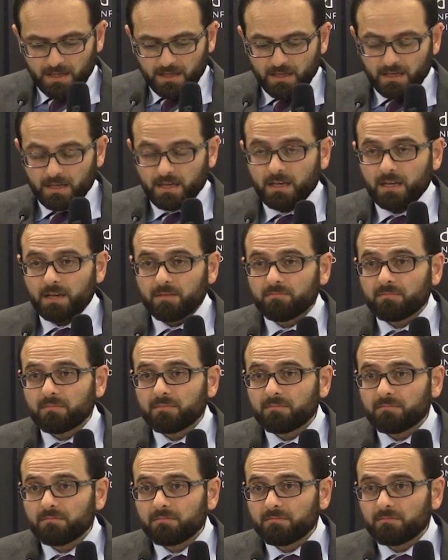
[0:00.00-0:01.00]
Um,
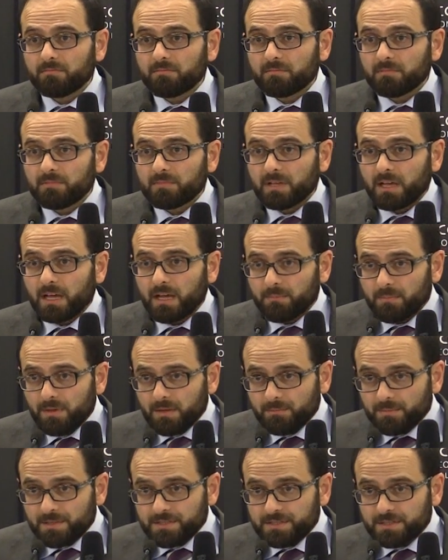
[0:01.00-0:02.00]

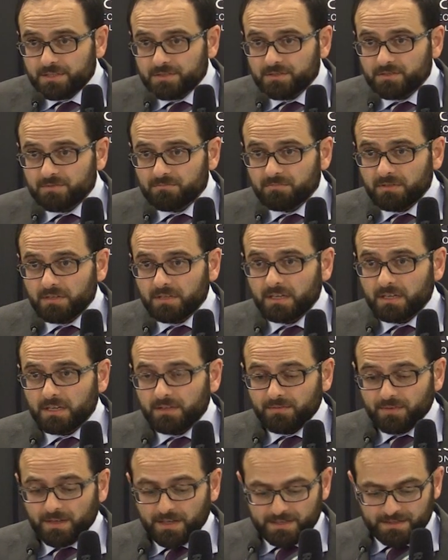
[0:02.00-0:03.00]
message
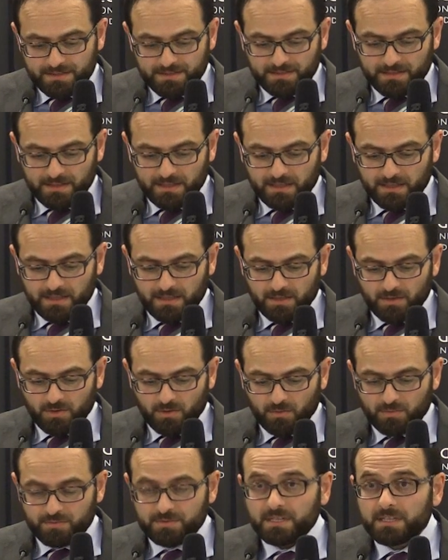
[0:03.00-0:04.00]
clarifies the
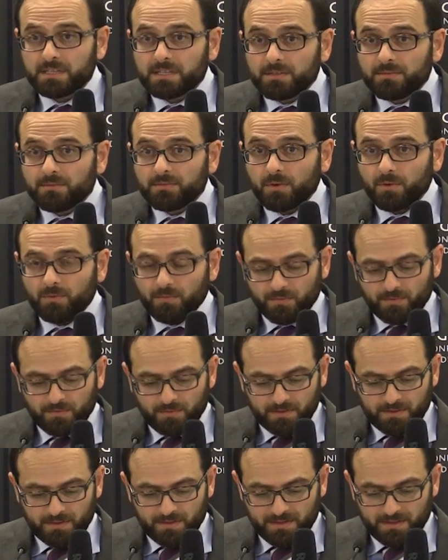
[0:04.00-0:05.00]
objective of
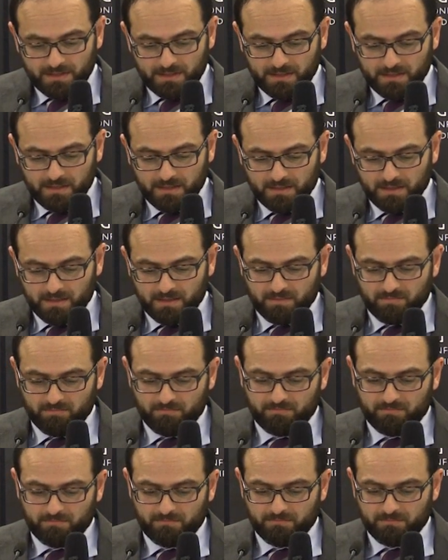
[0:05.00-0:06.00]
uh, the
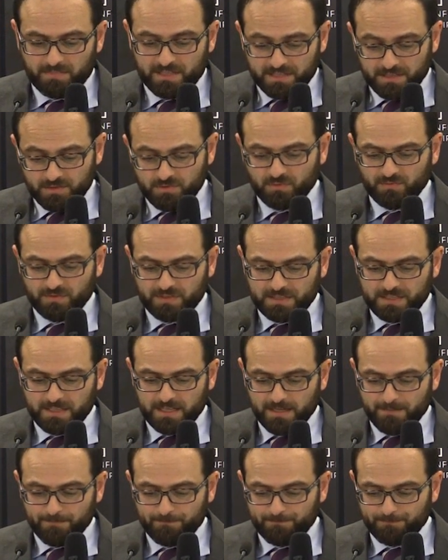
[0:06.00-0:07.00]
message of
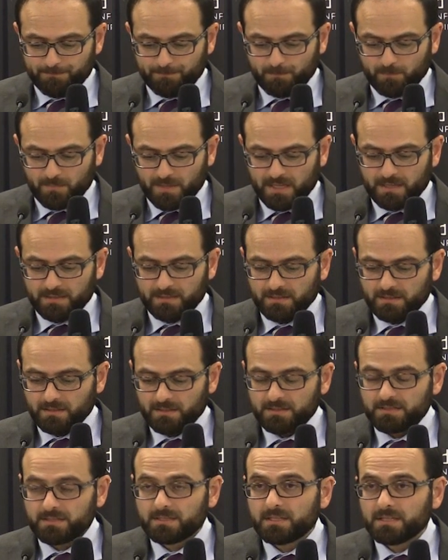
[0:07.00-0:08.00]
Islam and
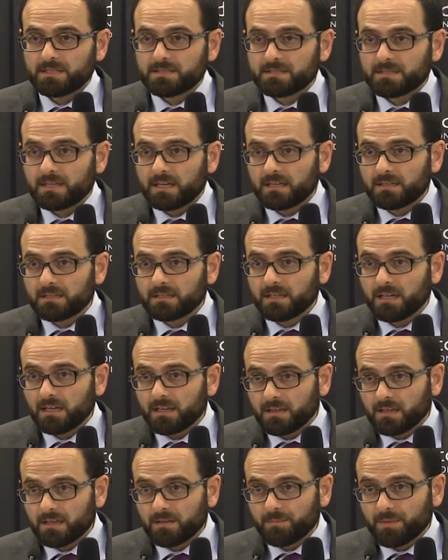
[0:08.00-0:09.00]
it says that
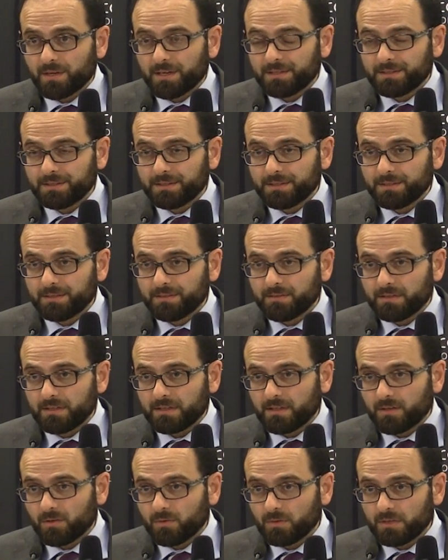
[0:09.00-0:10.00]
God Almighty in
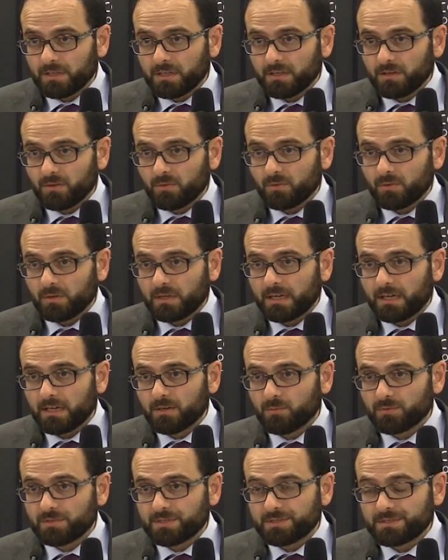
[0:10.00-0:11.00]
the Holy
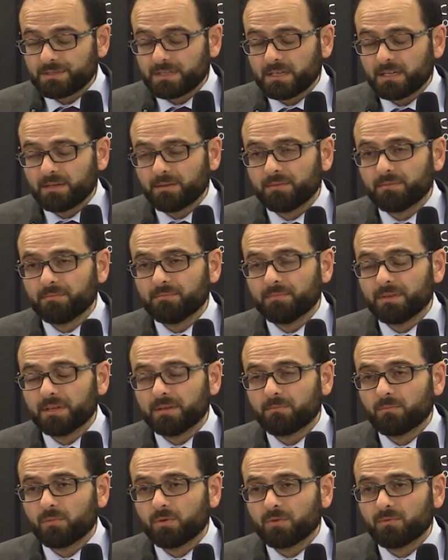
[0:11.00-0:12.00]
Quran, which is the
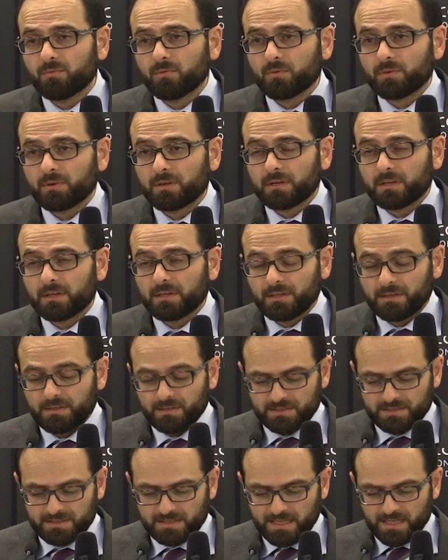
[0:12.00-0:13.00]
main book for uh,
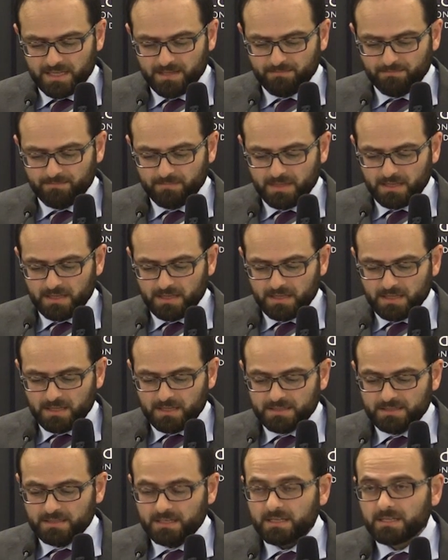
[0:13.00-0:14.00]
Islam,
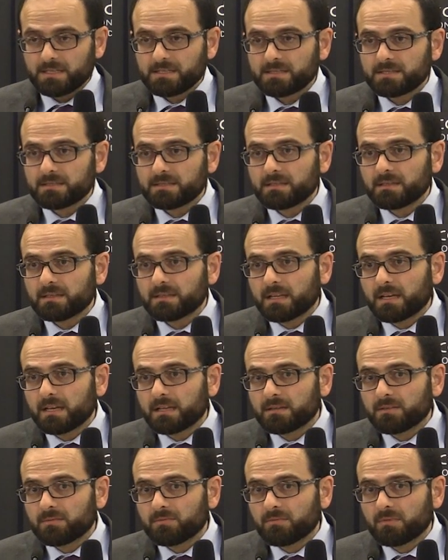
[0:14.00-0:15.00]
says
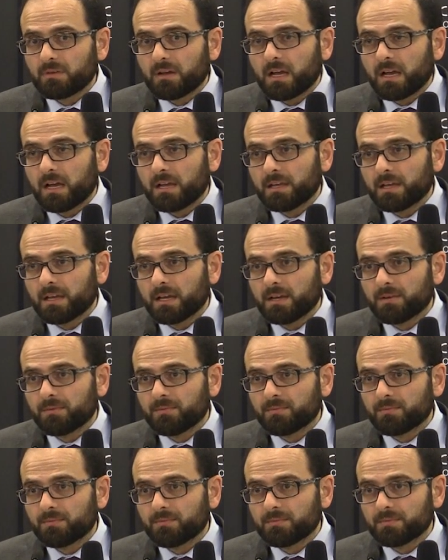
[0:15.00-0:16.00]
that I have
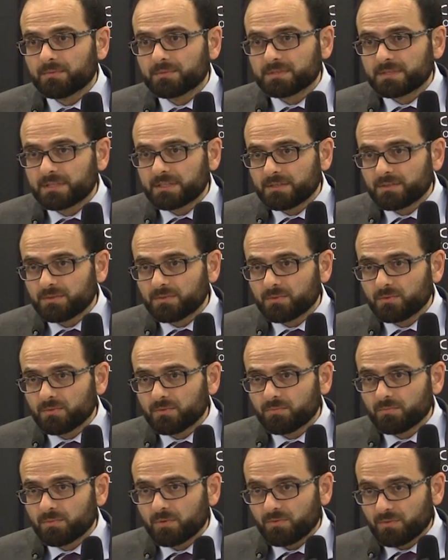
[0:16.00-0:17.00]
sent
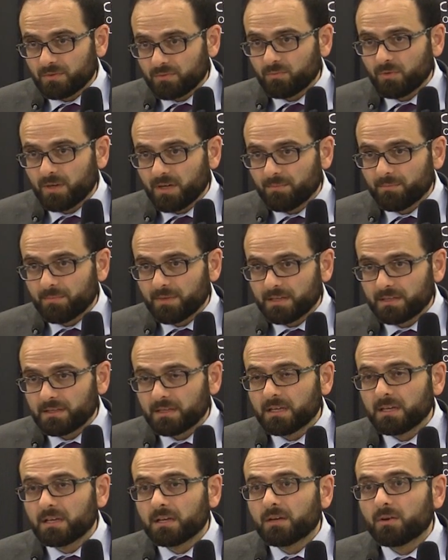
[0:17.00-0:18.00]
you, Prophet Muhammad,
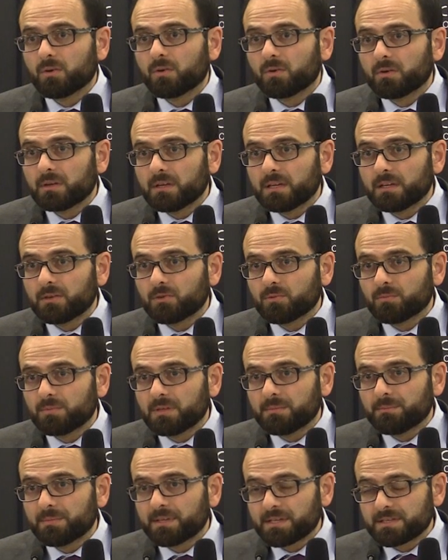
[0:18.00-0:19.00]
only to
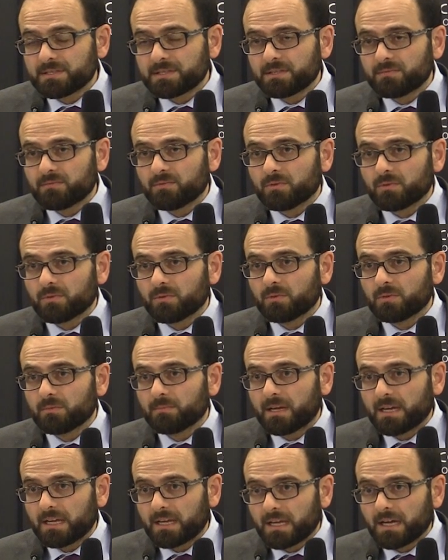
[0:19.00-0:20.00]
be mercy for all
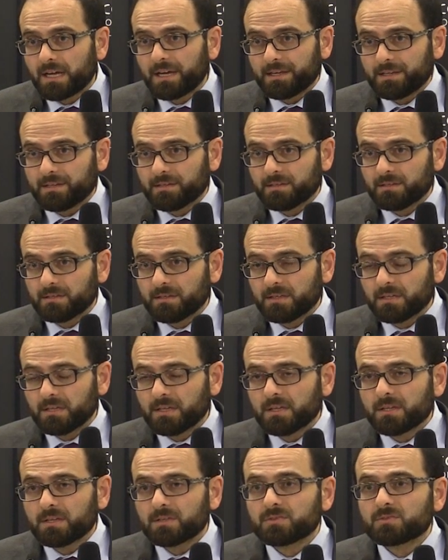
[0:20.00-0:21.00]
mankind
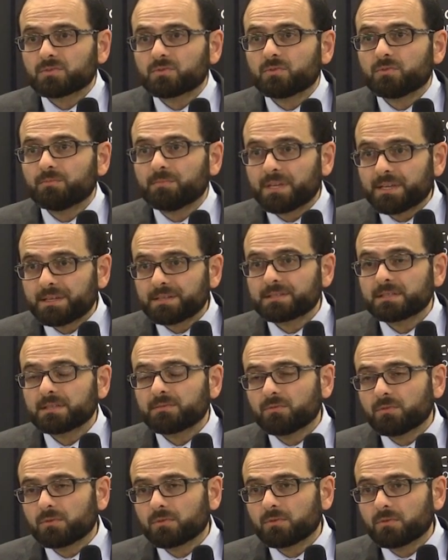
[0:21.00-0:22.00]
so mercy
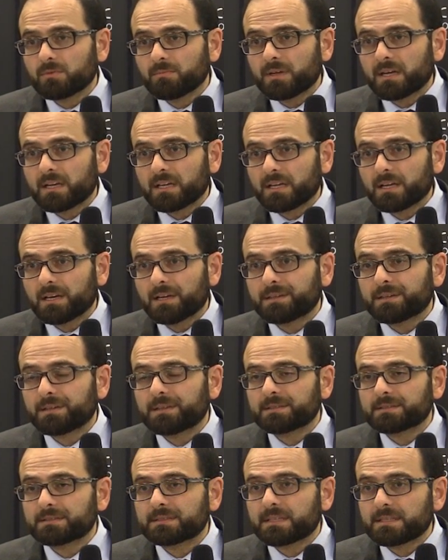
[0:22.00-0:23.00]
for all mankind
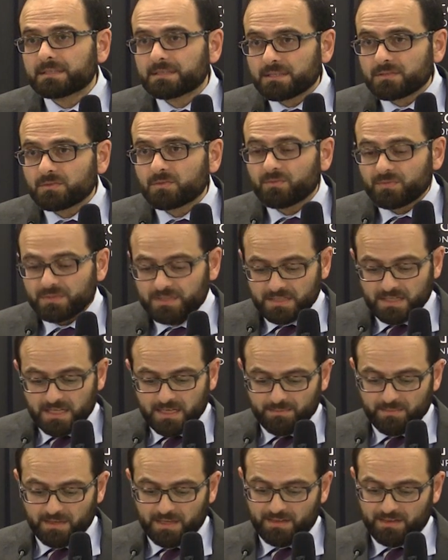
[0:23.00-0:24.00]
is the essence of
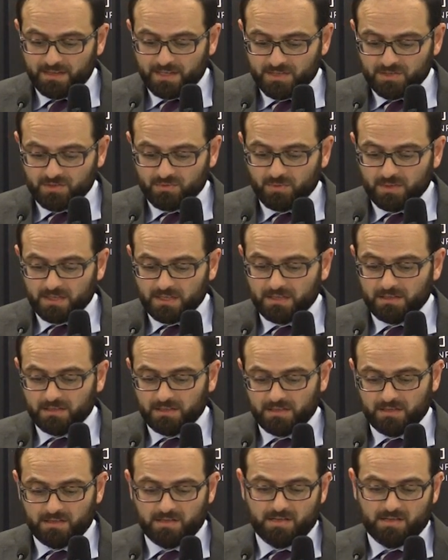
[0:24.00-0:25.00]
Islam, and that's why
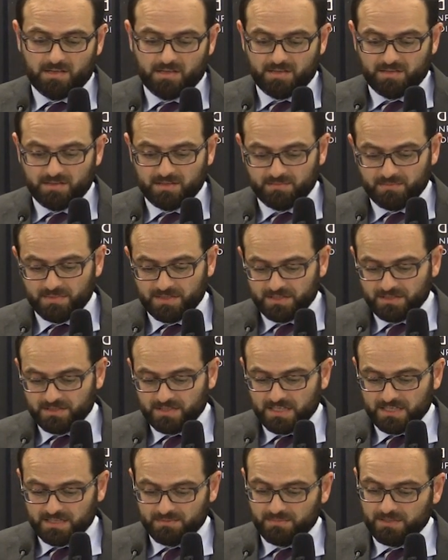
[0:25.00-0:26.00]
uh, this message
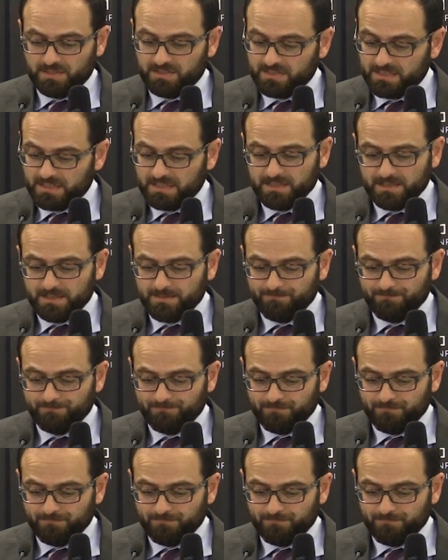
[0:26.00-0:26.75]
has been sent.